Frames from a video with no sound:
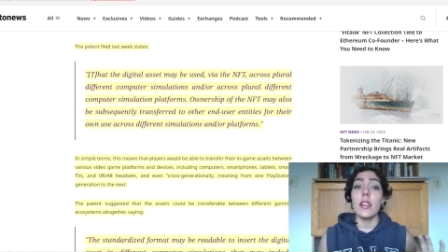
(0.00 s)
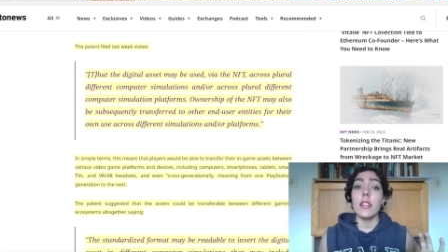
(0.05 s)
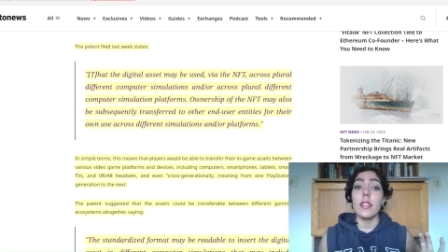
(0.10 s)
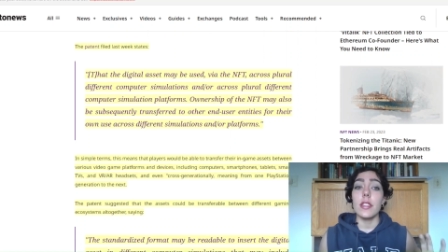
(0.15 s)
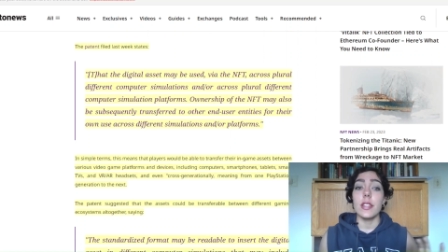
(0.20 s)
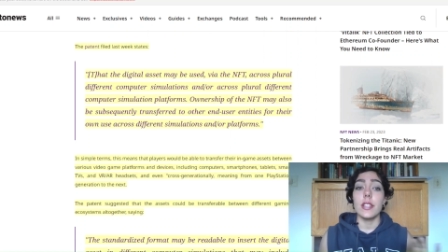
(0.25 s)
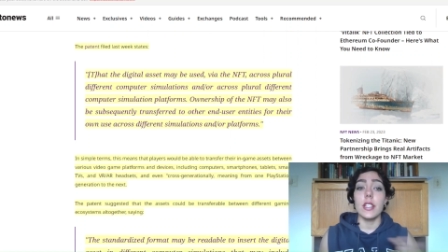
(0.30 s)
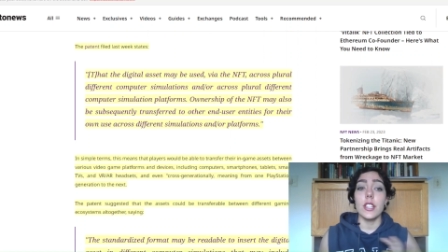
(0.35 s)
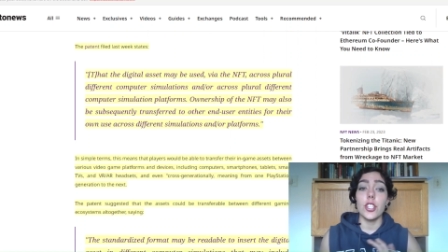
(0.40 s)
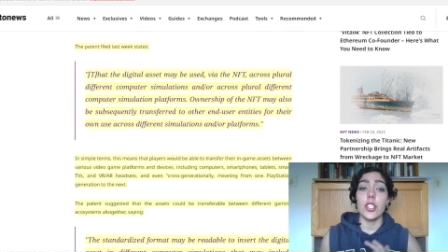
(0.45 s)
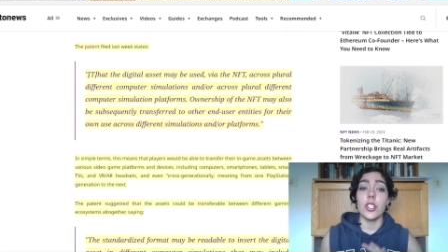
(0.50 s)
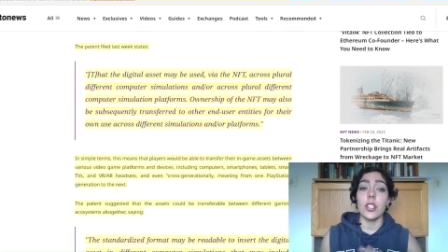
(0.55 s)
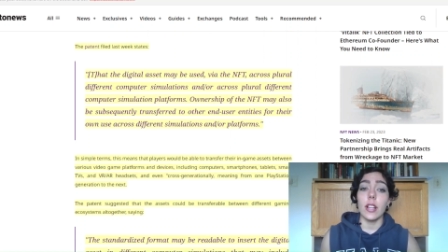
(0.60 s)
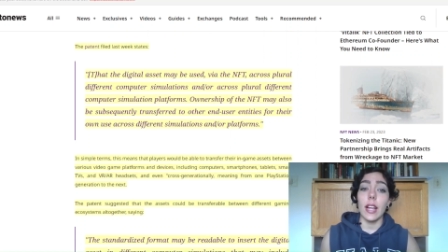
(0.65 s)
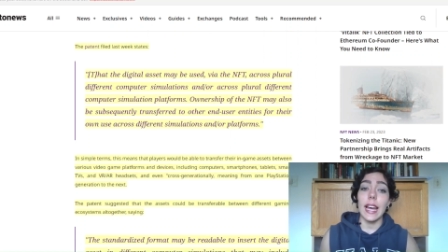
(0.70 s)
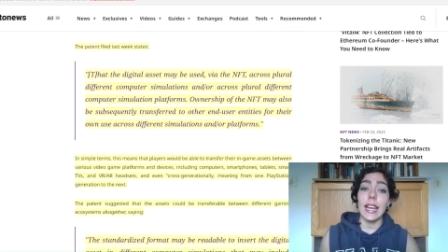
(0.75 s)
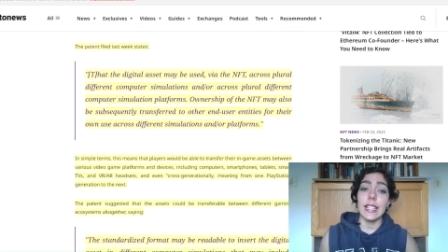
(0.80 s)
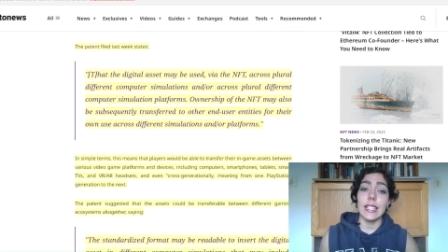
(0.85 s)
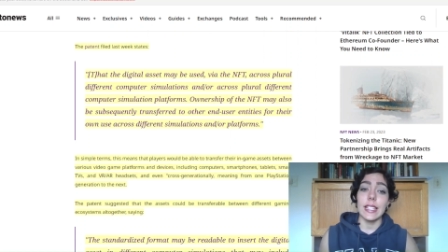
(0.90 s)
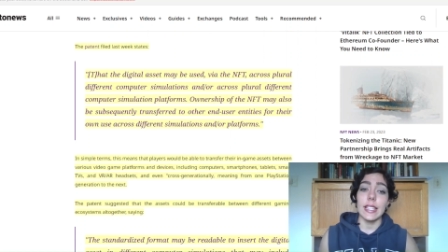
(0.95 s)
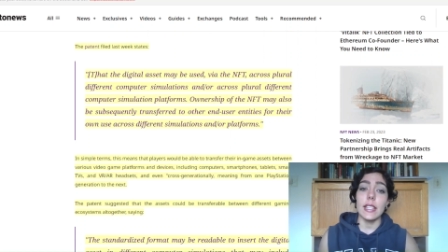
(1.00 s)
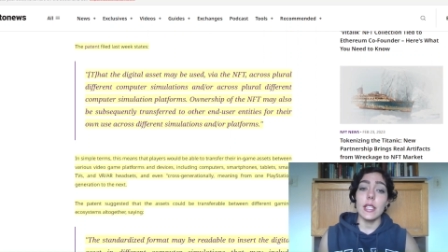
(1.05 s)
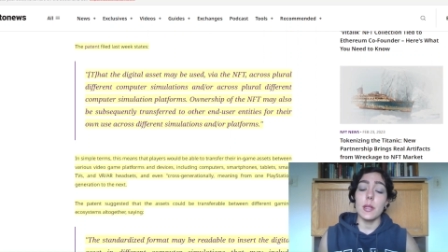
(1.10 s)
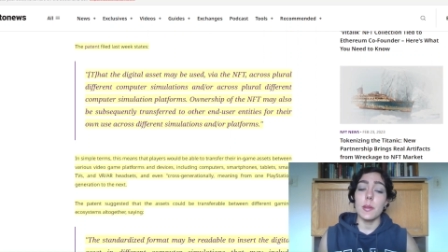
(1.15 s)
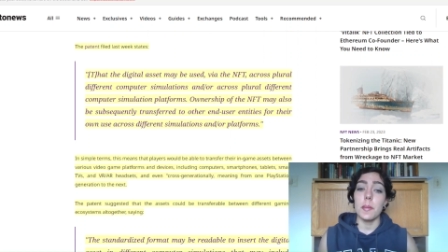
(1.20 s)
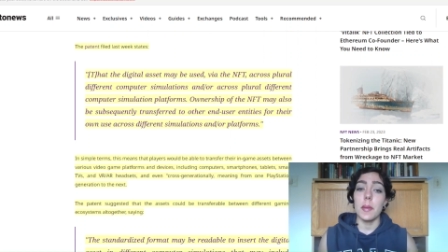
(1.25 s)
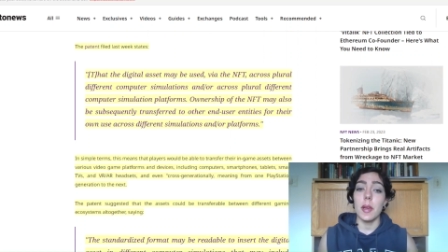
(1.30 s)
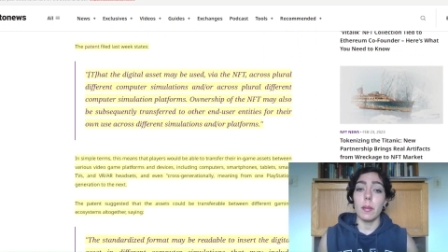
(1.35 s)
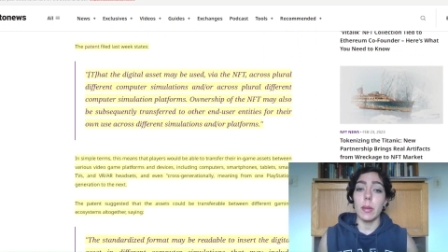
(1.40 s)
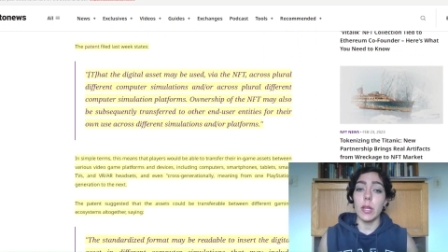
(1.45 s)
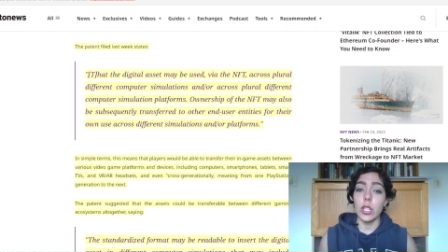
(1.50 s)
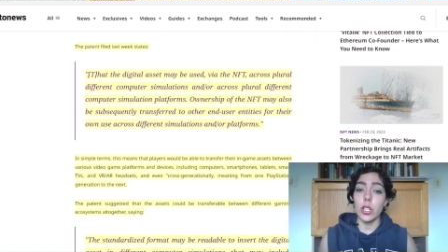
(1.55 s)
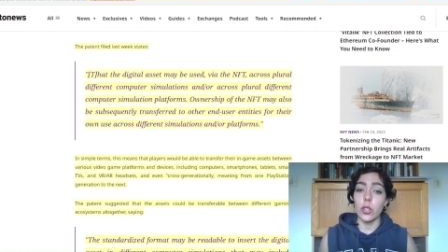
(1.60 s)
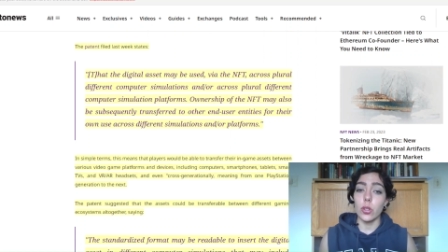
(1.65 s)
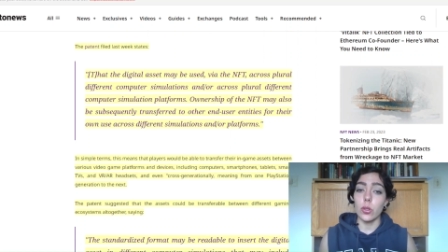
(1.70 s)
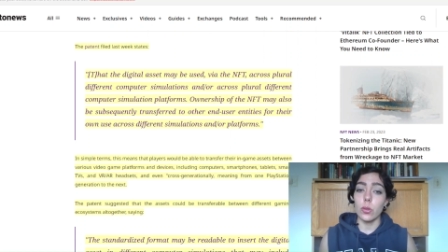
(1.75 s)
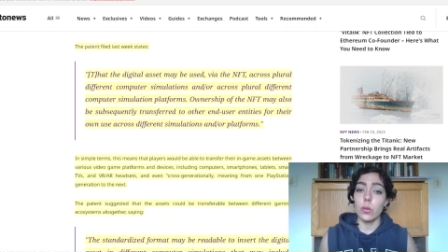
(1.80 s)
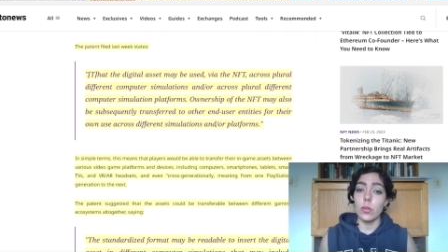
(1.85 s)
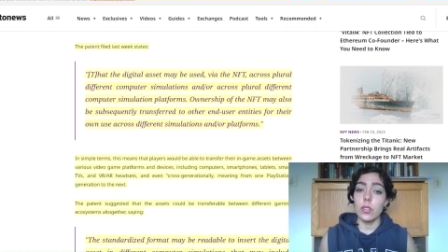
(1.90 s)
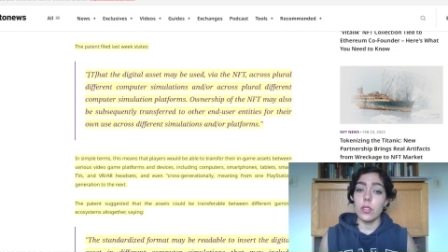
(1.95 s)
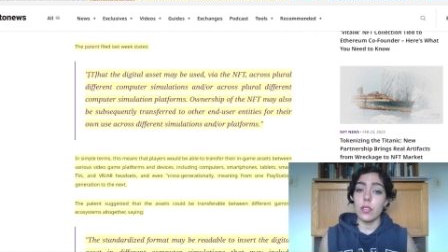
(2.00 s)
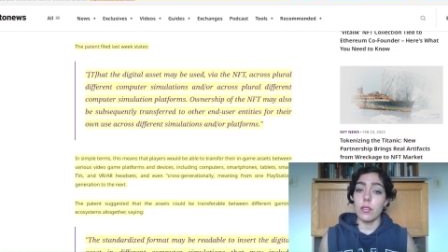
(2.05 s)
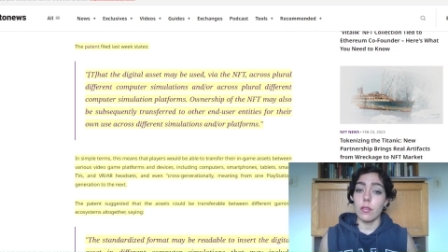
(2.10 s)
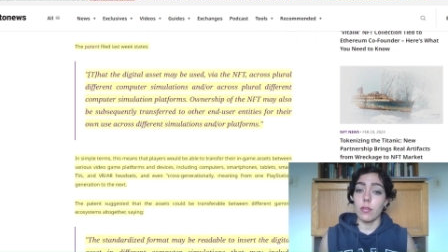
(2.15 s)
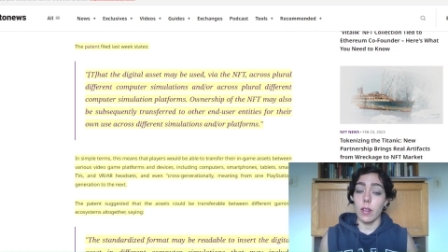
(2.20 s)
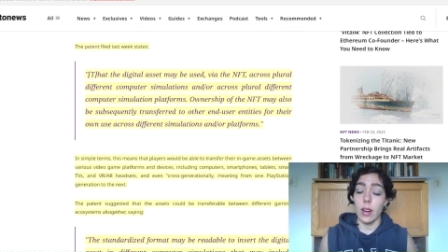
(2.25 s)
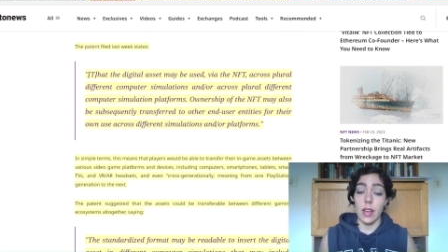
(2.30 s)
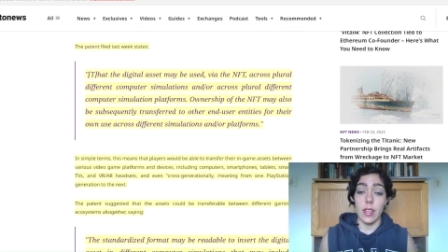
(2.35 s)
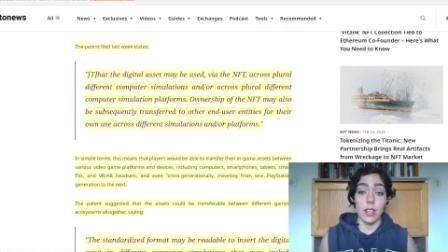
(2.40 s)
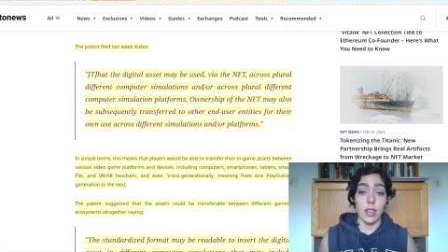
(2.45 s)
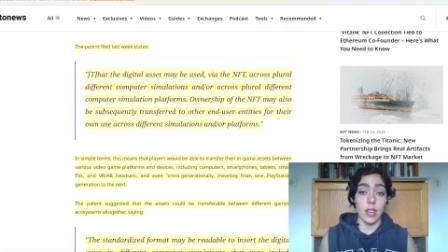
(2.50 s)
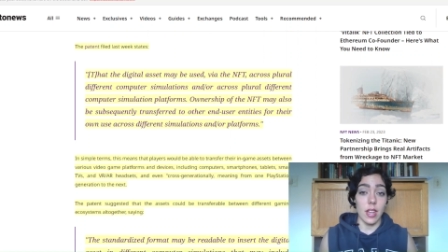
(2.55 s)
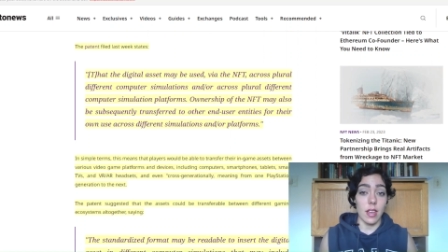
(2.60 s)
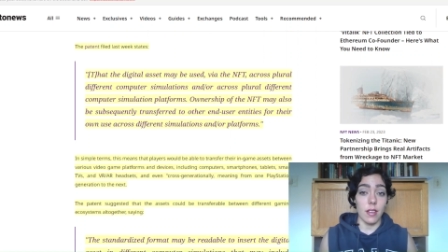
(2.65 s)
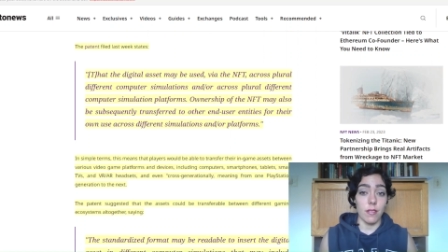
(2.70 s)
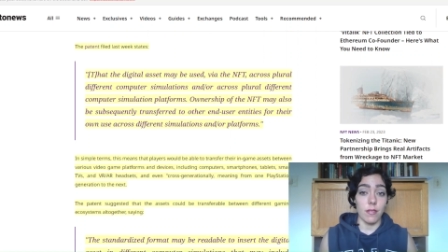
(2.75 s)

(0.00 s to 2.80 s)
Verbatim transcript: "The digital asset may be used via the N